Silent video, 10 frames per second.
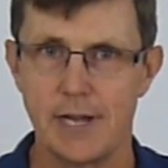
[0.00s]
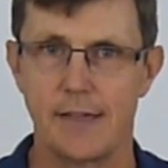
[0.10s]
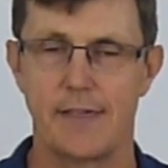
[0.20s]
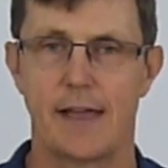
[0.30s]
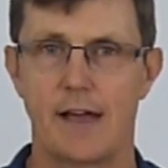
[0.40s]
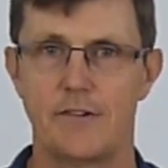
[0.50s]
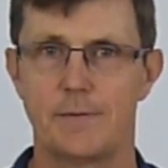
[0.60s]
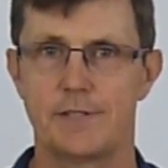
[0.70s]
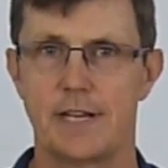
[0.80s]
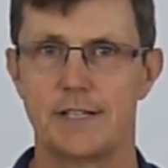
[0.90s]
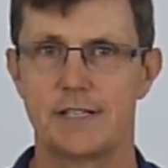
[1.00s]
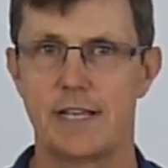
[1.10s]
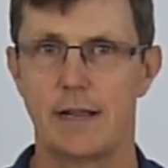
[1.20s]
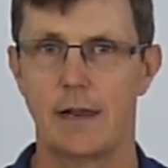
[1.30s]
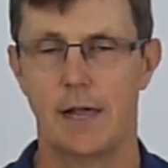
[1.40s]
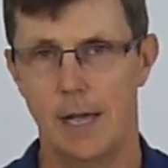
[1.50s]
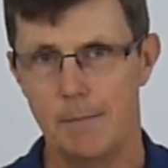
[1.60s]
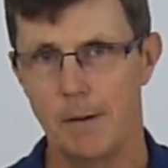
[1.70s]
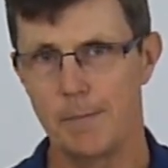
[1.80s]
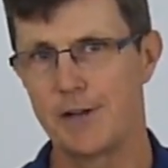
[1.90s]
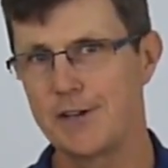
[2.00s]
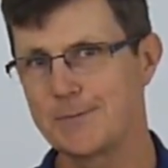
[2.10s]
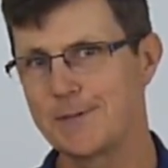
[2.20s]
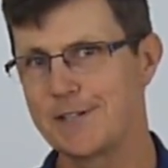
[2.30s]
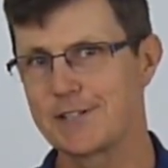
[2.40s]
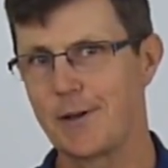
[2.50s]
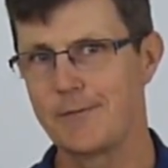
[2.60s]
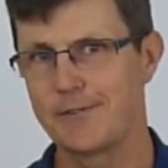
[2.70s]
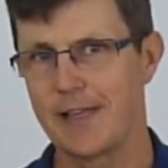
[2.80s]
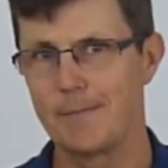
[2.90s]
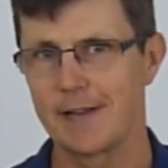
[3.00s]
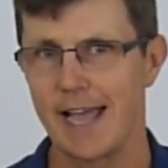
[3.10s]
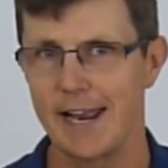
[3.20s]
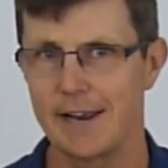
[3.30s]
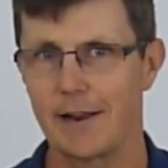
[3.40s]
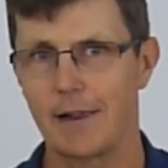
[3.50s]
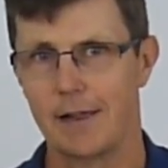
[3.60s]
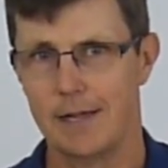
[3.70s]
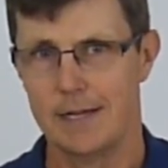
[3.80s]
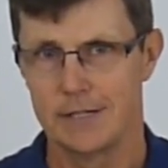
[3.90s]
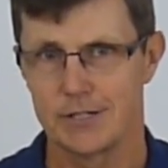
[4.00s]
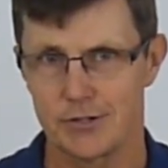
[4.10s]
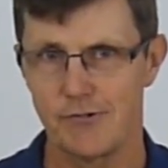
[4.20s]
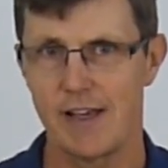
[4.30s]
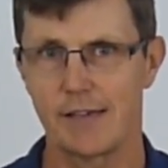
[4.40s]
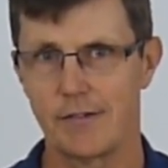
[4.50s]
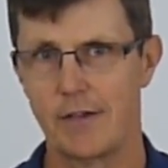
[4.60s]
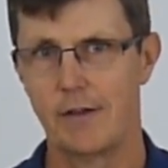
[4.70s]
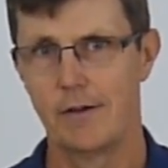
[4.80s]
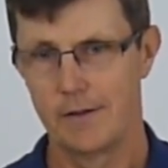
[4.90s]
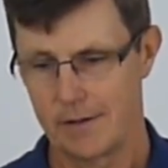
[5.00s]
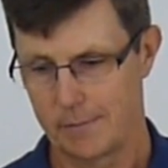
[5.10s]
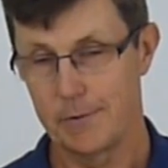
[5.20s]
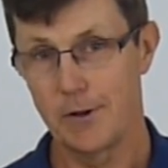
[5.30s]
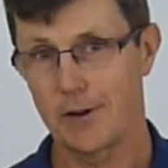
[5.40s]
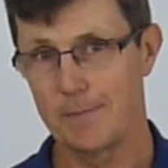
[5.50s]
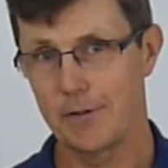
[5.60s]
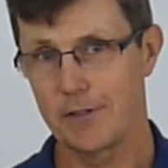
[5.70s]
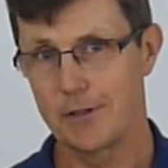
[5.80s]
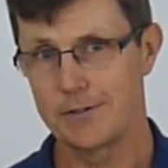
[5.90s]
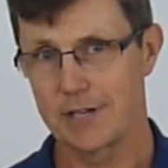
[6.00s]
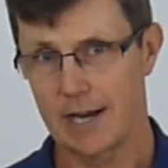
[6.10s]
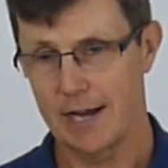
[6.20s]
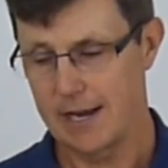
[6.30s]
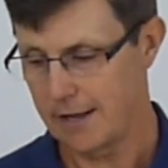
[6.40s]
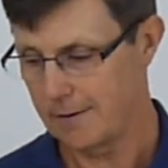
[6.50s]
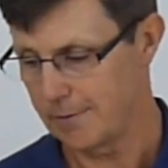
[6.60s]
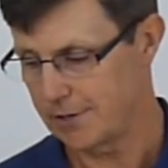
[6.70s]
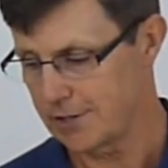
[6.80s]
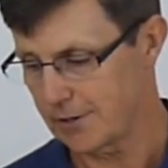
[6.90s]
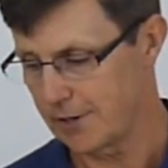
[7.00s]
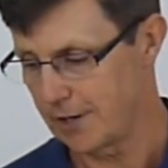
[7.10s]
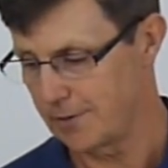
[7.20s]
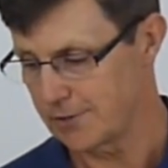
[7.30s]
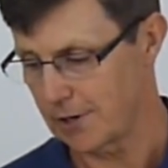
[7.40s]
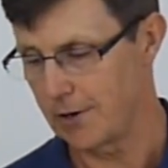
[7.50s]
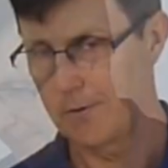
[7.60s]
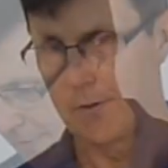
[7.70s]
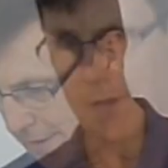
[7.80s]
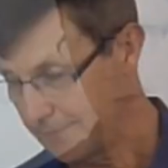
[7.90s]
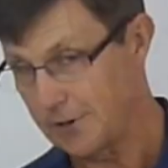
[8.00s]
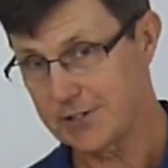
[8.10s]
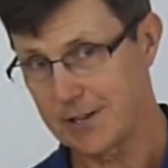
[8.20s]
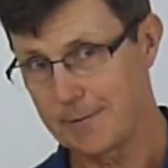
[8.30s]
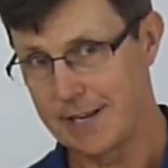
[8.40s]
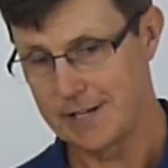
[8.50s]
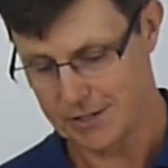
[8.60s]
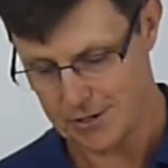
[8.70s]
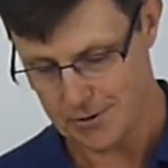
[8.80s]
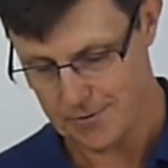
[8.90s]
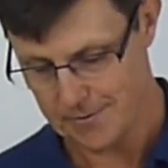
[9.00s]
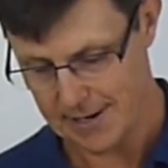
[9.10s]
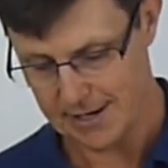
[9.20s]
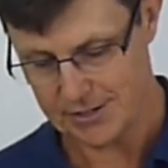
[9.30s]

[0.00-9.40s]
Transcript: get that 100% seal. But because we're just going for that mechanical strength, we're not going to bother using cleaner, we're just going to use the glue. First thing we need to do is